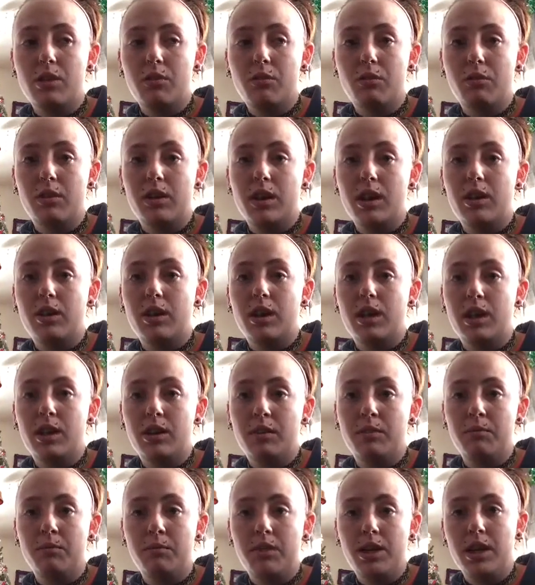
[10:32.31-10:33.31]
without
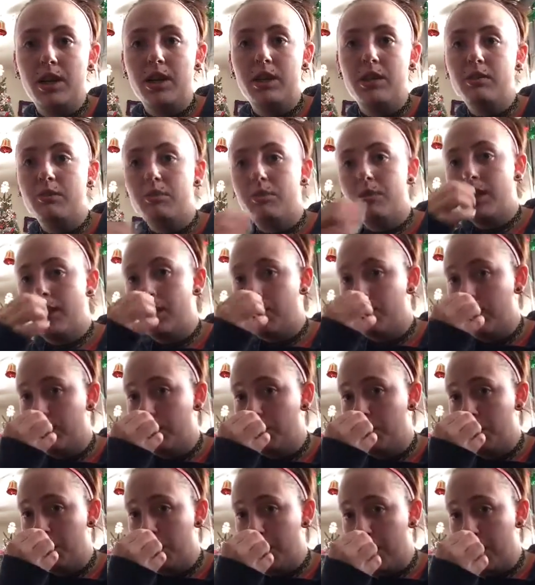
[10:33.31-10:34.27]
getting mean, without getting